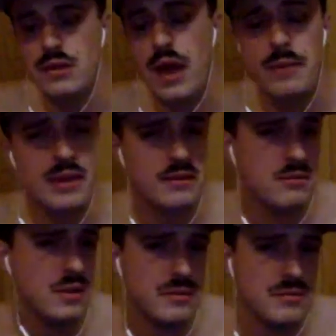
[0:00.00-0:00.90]
I
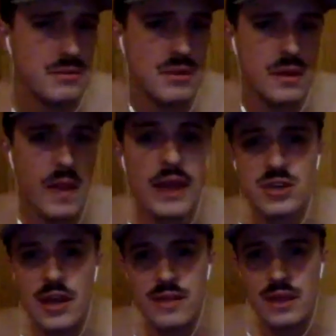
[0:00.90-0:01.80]
mean,
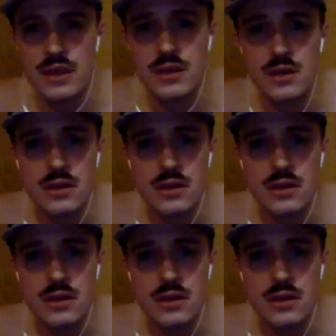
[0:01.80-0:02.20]
Elijah, I think,